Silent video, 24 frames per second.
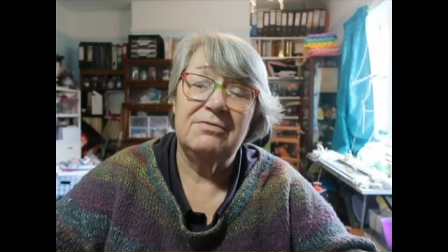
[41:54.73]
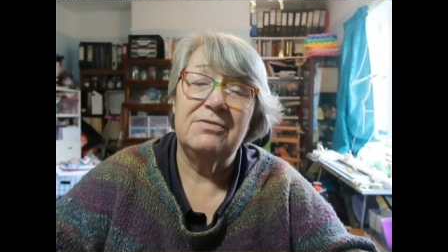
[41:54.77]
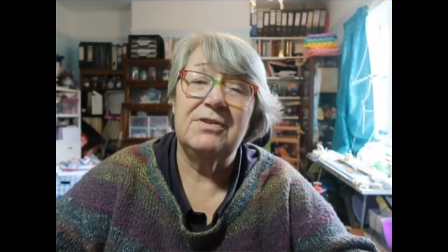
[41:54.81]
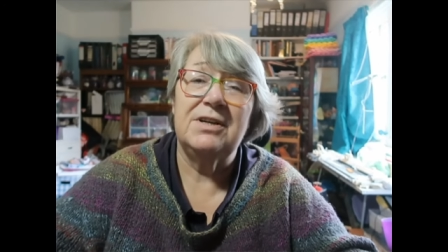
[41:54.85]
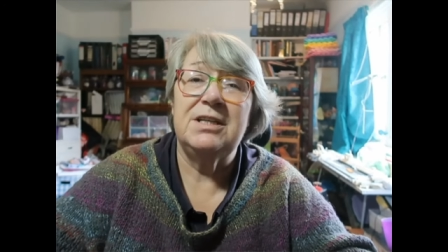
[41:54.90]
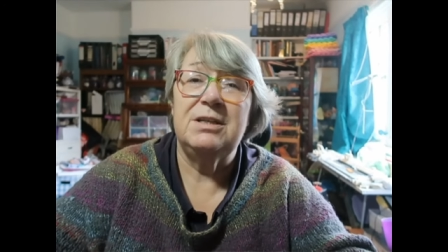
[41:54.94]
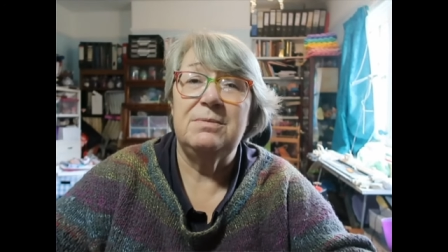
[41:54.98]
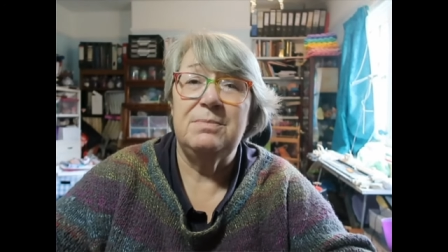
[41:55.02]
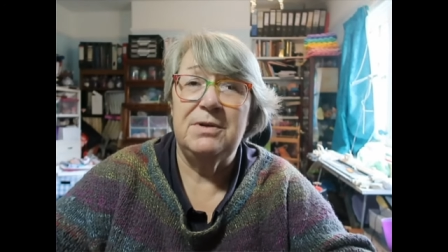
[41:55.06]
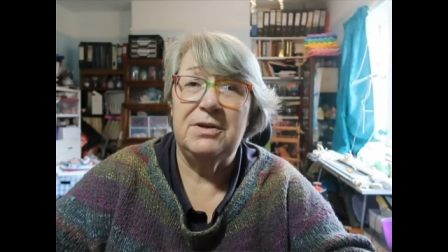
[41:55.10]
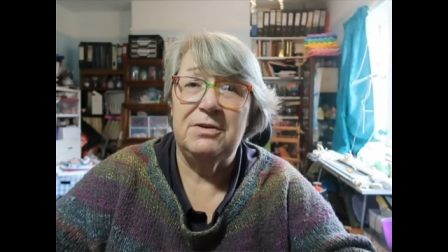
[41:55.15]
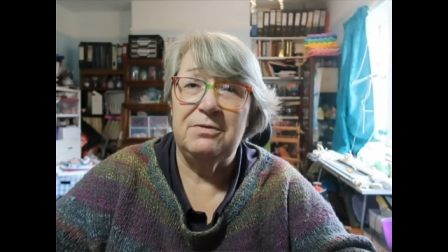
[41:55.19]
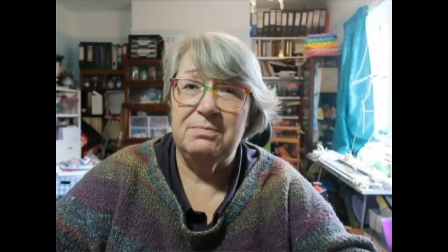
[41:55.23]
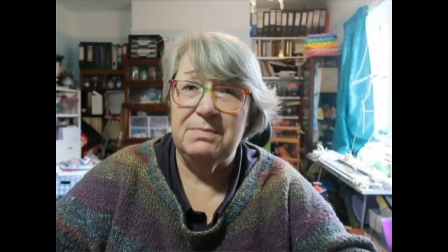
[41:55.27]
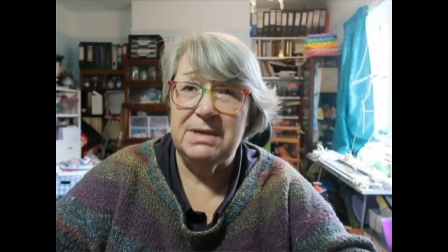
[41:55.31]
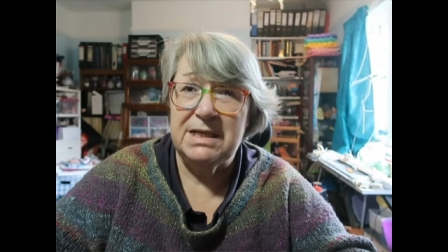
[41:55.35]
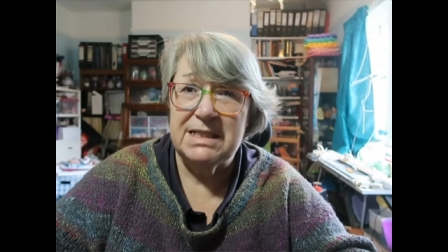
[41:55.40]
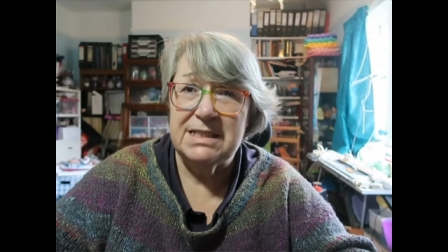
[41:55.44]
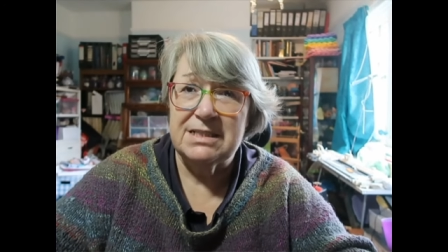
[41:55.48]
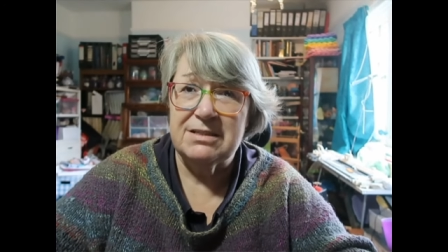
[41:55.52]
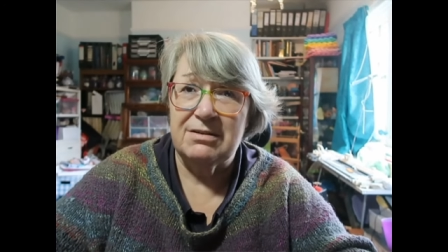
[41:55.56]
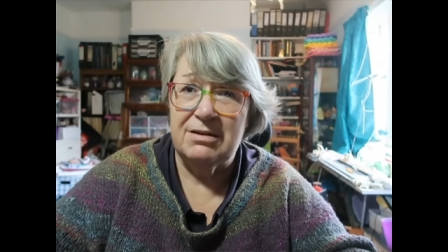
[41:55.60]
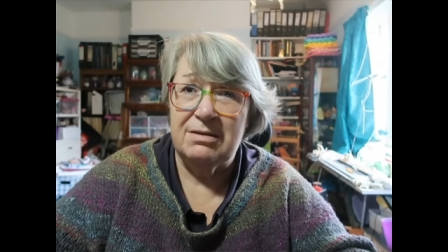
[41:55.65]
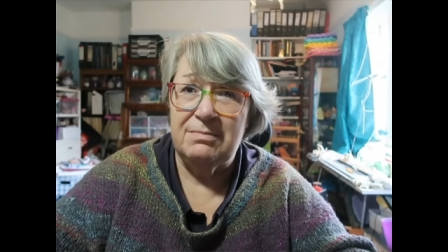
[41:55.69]
find a bit of
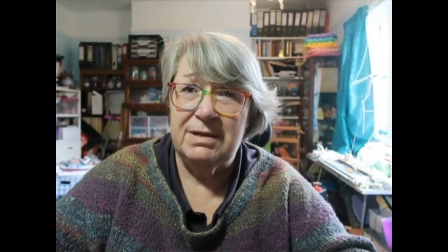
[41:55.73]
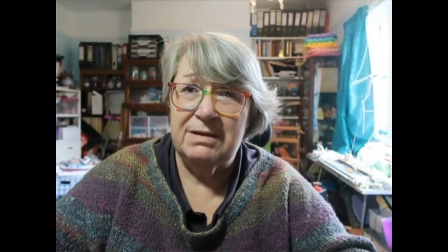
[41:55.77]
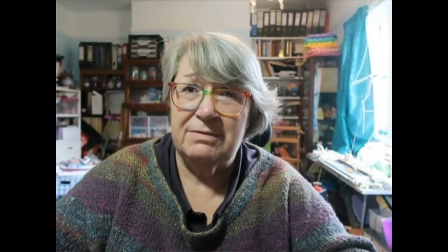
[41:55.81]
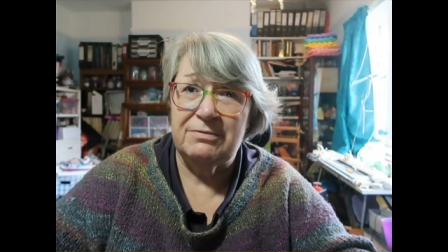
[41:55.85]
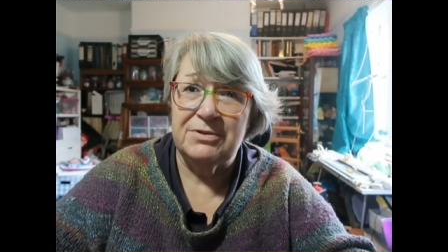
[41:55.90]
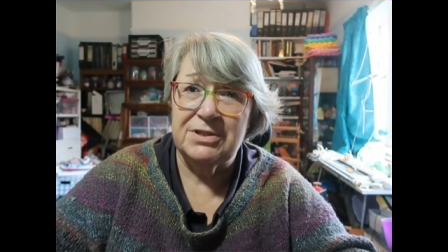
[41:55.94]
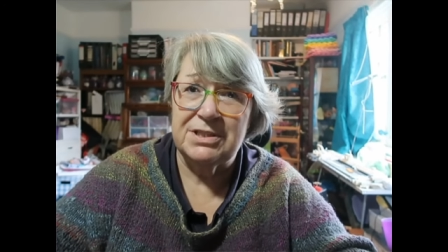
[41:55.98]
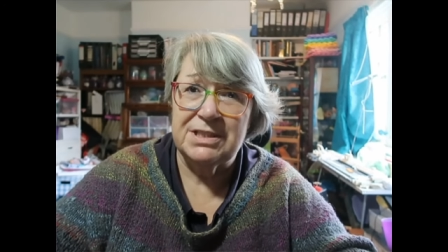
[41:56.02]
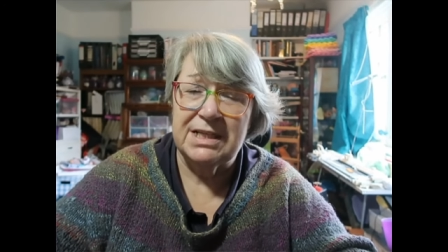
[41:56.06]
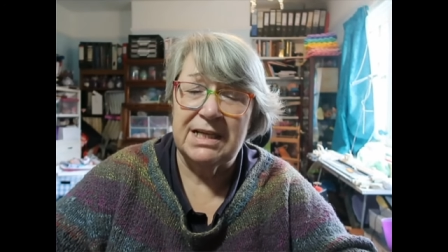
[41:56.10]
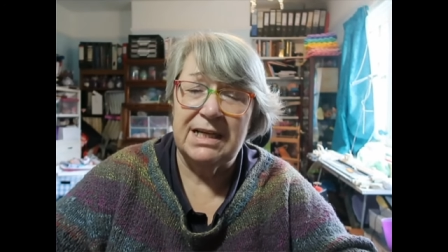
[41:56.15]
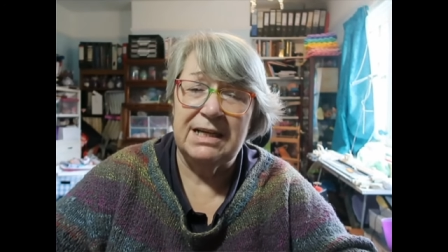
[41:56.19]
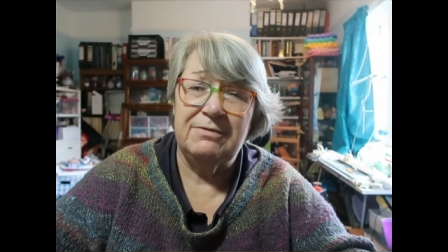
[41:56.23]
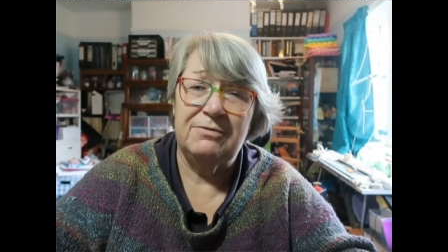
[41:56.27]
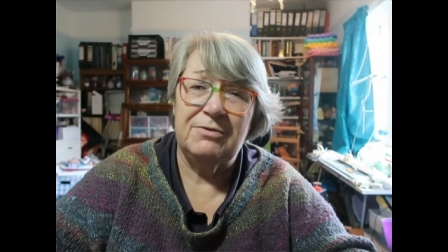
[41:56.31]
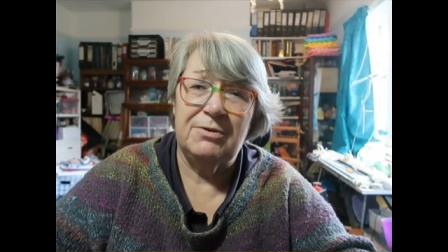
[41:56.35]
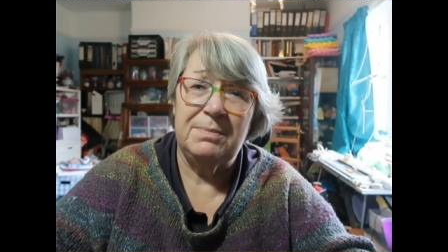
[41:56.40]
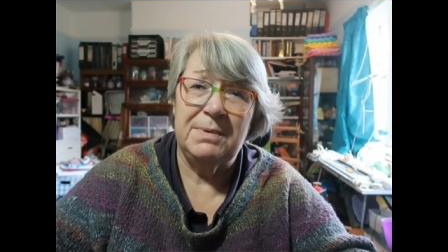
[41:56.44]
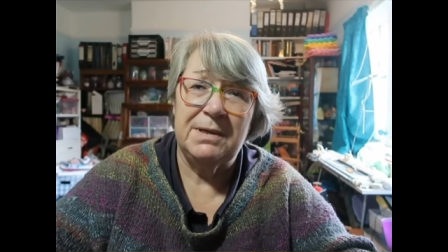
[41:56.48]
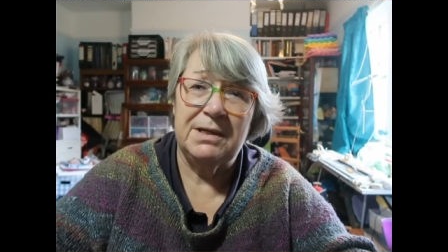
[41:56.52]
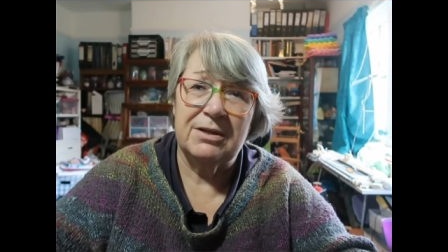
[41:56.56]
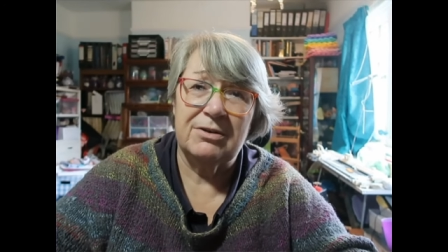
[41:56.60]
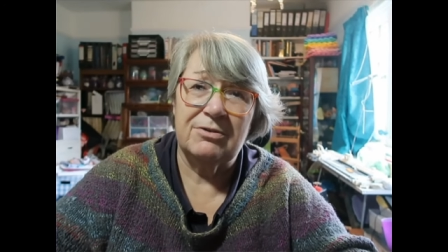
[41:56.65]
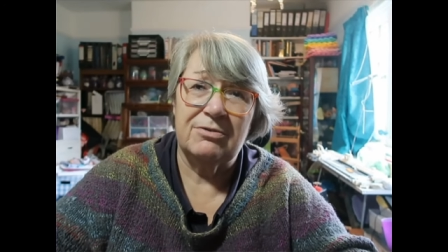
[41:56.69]
me time every day
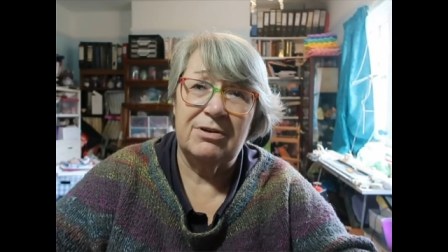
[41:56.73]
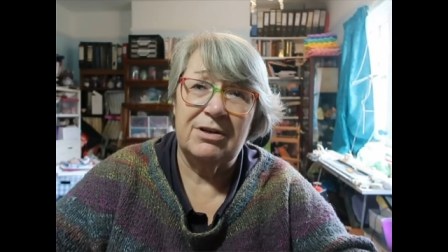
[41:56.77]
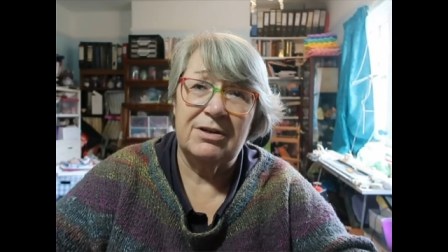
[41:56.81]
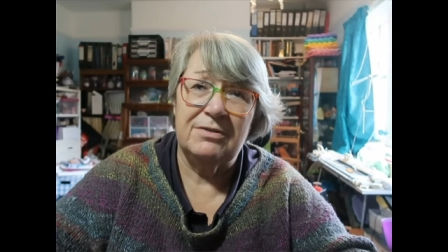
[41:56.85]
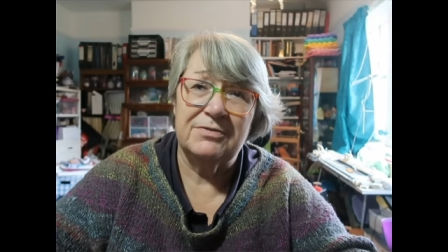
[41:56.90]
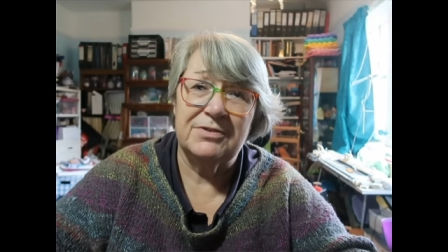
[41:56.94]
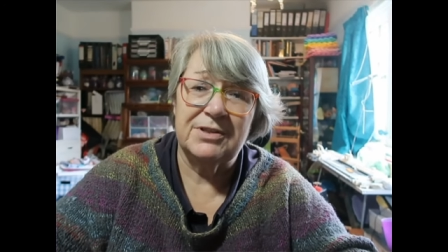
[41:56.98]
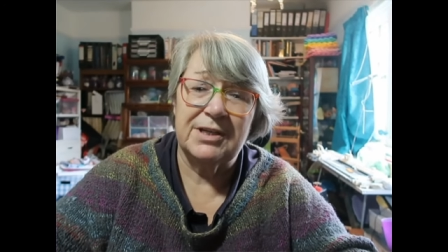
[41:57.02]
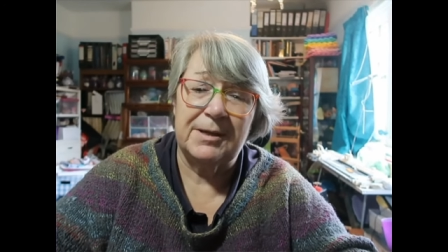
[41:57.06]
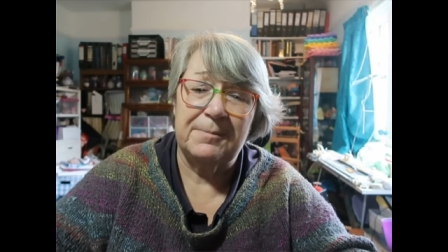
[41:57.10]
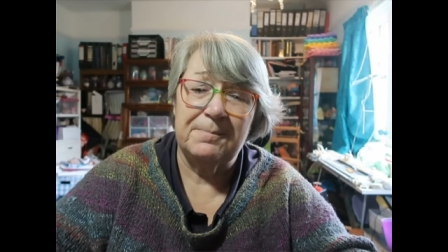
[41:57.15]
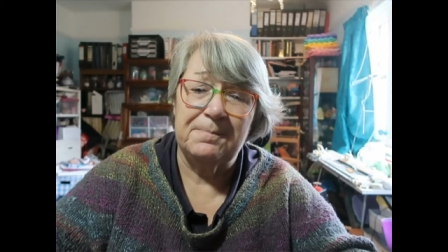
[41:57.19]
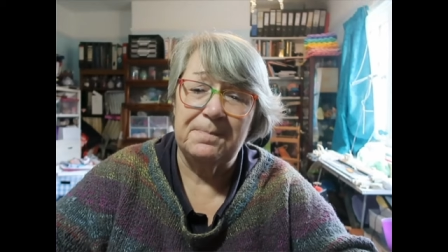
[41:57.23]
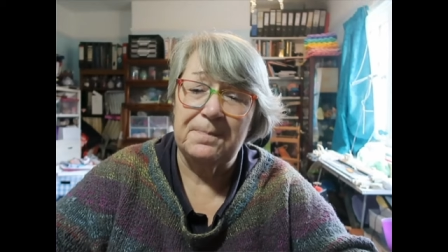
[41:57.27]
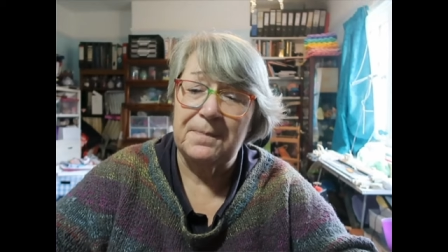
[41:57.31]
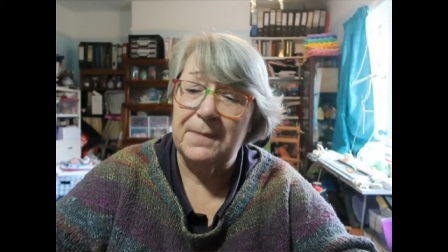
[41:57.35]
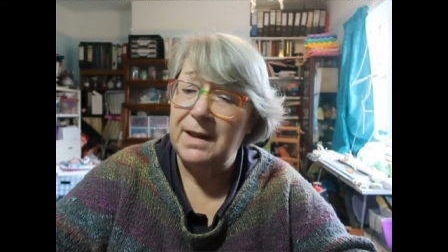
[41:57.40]
for a bit of crafting.